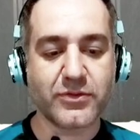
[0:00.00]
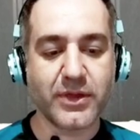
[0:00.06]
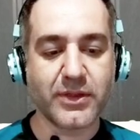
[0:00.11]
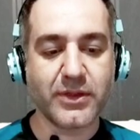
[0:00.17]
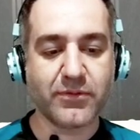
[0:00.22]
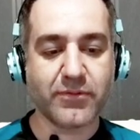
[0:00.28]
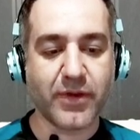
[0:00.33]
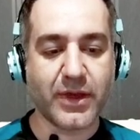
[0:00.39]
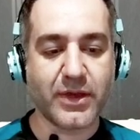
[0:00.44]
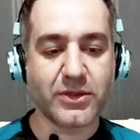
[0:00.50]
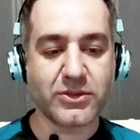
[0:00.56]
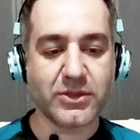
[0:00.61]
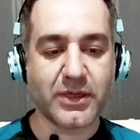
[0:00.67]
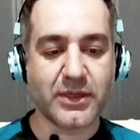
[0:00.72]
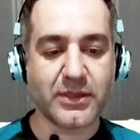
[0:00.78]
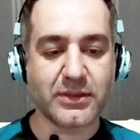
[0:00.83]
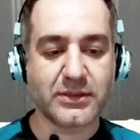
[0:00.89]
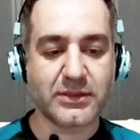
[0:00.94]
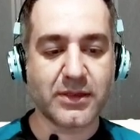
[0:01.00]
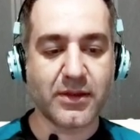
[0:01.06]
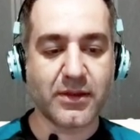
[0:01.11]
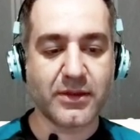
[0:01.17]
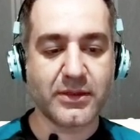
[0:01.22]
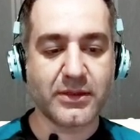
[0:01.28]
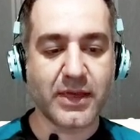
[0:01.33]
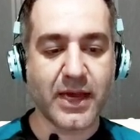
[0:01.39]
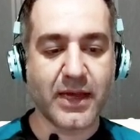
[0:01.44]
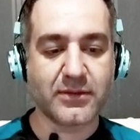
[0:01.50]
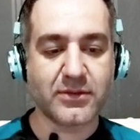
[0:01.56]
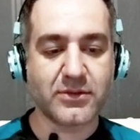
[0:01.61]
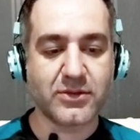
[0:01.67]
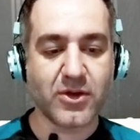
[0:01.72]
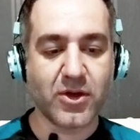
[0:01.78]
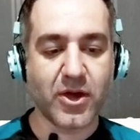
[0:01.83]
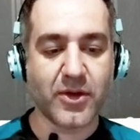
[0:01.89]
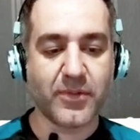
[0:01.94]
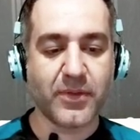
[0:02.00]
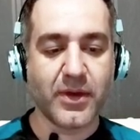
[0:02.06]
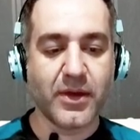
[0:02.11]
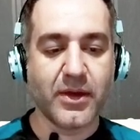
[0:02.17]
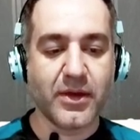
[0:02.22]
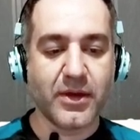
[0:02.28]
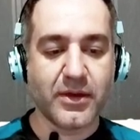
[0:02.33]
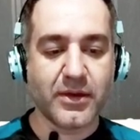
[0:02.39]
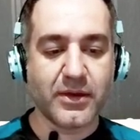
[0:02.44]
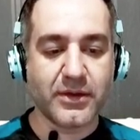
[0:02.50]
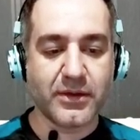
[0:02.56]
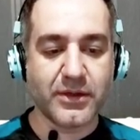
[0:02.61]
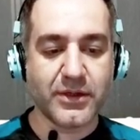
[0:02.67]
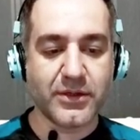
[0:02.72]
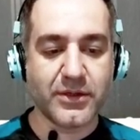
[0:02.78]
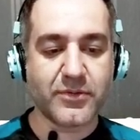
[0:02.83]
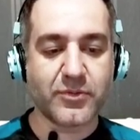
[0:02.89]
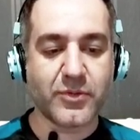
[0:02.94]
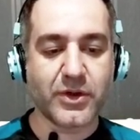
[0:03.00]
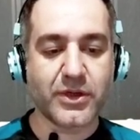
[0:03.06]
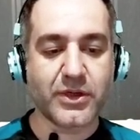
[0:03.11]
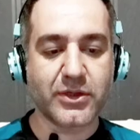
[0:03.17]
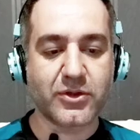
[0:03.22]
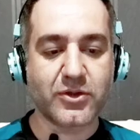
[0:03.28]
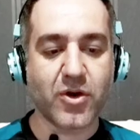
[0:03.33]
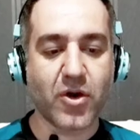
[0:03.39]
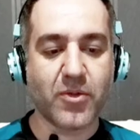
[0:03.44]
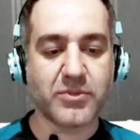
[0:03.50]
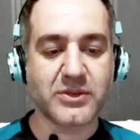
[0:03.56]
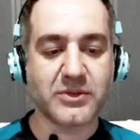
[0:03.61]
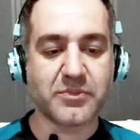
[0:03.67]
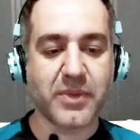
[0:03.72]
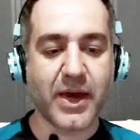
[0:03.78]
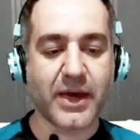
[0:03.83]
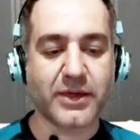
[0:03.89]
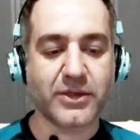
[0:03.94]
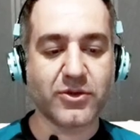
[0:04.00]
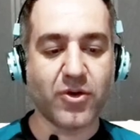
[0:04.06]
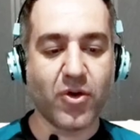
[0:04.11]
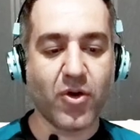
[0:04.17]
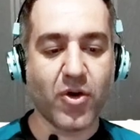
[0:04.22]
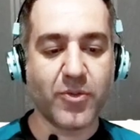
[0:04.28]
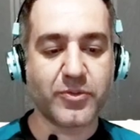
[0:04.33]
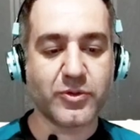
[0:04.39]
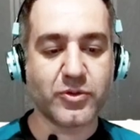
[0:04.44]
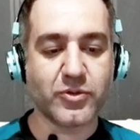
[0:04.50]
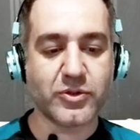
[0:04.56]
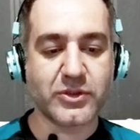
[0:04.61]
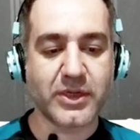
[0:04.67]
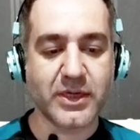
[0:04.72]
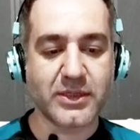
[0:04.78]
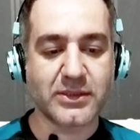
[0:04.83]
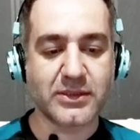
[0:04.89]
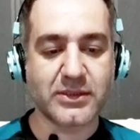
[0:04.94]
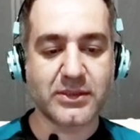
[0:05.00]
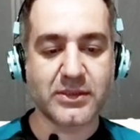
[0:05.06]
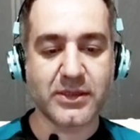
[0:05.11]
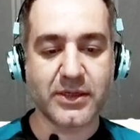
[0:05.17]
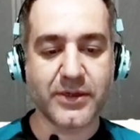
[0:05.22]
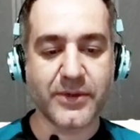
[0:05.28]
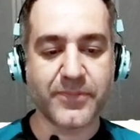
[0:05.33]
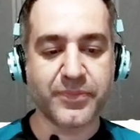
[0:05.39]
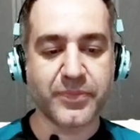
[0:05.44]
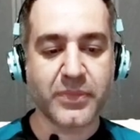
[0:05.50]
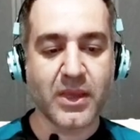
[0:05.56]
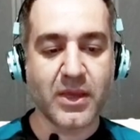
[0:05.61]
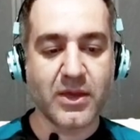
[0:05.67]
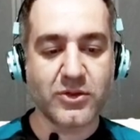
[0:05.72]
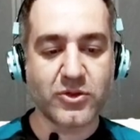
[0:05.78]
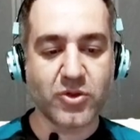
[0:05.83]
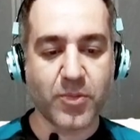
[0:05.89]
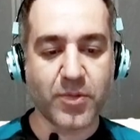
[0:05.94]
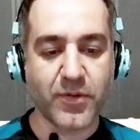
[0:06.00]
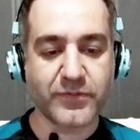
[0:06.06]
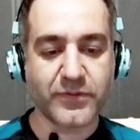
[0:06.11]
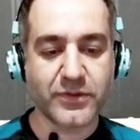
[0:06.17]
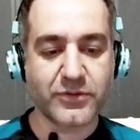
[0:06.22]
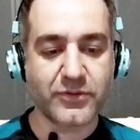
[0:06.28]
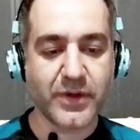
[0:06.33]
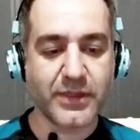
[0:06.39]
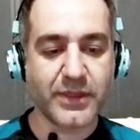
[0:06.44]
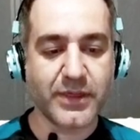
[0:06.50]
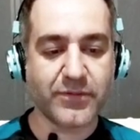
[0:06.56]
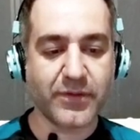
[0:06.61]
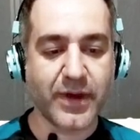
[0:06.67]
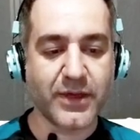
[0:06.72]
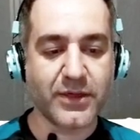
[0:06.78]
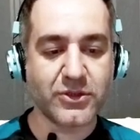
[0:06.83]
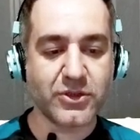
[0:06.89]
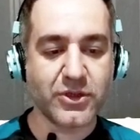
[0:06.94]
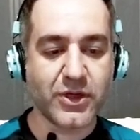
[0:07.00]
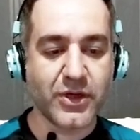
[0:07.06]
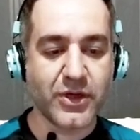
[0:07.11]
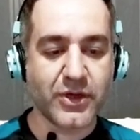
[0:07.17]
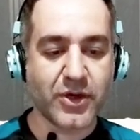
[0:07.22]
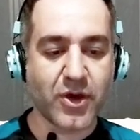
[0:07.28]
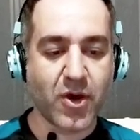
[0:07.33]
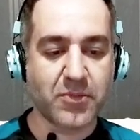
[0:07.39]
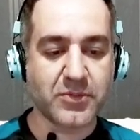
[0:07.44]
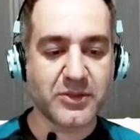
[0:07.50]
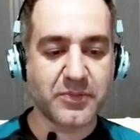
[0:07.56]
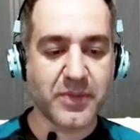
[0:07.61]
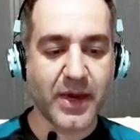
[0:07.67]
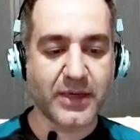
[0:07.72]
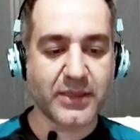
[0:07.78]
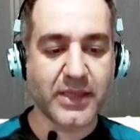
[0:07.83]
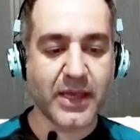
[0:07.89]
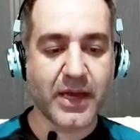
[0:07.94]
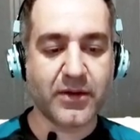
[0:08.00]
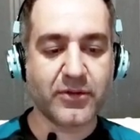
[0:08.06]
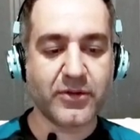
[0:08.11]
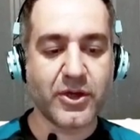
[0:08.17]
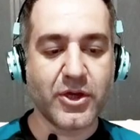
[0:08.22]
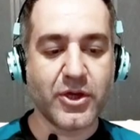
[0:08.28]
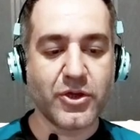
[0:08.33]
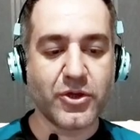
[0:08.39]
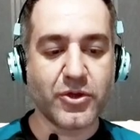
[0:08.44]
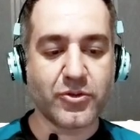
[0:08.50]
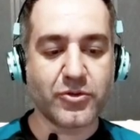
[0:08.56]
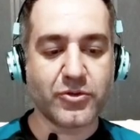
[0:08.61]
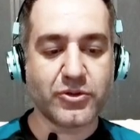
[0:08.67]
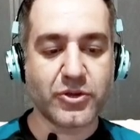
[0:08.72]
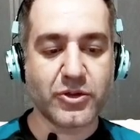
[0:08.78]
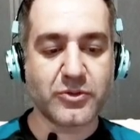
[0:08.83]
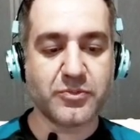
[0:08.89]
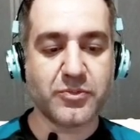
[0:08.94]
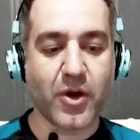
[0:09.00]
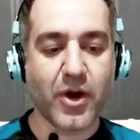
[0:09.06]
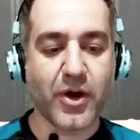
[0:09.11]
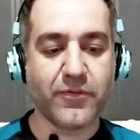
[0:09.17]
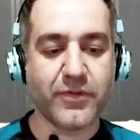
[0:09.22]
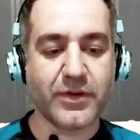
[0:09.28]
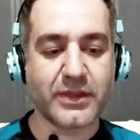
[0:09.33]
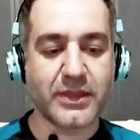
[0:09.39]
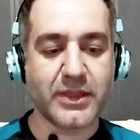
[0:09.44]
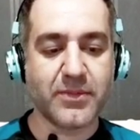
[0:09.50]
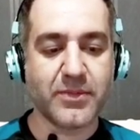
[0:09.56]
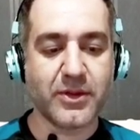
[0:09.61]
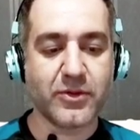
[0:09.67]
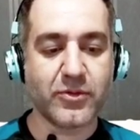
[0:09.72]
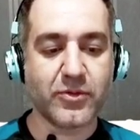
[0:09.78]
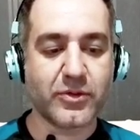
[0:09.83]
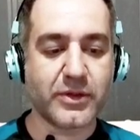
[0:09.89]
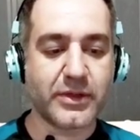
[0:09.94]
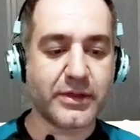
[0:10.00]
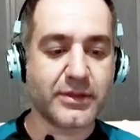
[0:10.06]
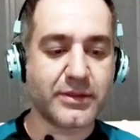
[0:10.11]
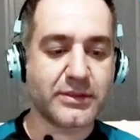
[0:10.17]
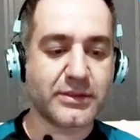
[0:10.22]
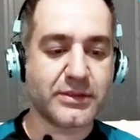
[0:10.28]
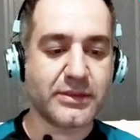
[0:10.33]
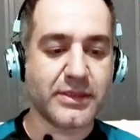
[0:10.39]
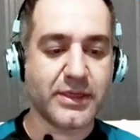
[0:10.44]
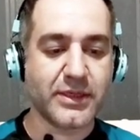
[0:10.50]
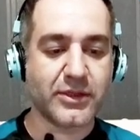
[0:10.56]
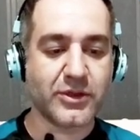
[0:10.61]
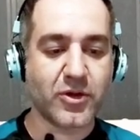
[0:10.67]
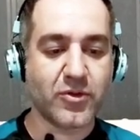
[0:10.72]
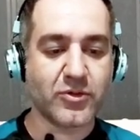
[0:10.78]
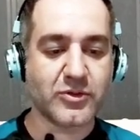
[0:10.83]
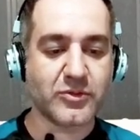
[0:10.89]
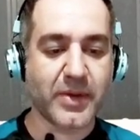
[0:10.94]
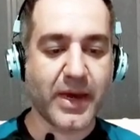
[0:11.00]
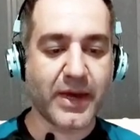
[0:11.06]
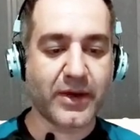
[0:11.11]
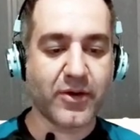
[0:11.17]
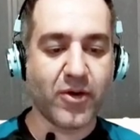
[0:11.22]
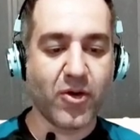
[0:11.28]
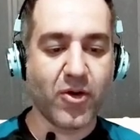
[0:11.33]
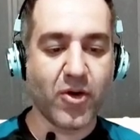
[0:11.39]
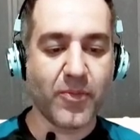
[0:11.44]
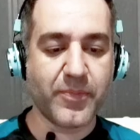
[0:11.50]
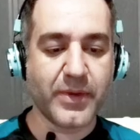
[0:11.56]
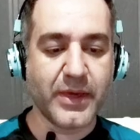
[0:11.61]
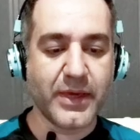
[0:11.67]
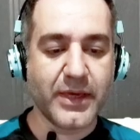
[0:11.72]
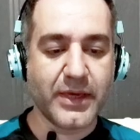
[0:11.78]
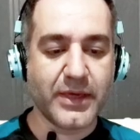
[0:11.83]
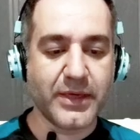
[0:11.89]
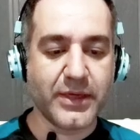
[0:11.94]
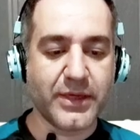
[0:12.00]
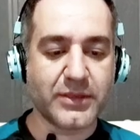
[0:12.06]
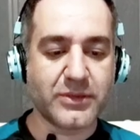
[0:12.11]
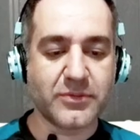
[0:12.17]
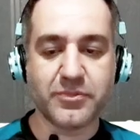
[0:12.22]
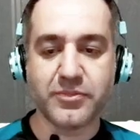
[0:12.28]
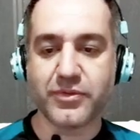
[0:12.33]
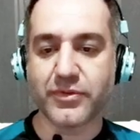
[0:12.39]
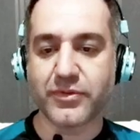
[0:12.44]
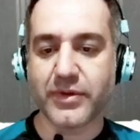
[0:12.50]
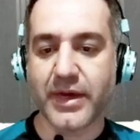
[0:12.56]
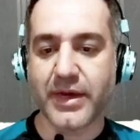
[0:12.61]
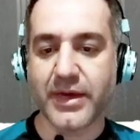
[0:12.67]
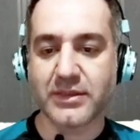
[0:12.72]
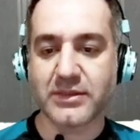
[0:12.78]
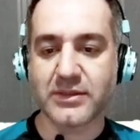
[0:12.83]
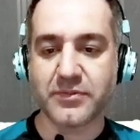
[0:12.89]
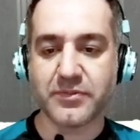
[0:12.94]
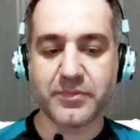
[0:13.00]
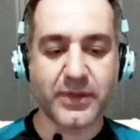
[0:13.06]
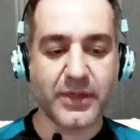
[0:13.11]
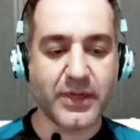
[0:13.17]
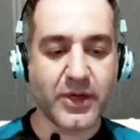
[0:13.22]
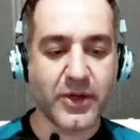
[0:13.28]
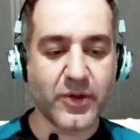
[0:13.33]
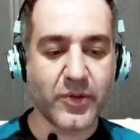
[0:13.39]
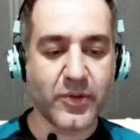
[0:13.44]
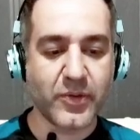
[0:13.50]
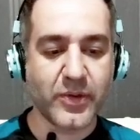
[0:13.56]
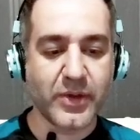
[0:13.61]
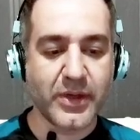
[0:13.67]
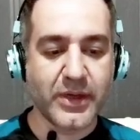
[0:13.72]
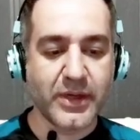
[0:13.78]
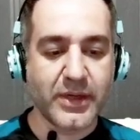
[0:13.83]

trading range and sell it at the top. Here, market comes back up to test the top of the trading range, comes back down. You could just buy with limit orders, then it goes back up, it breaks below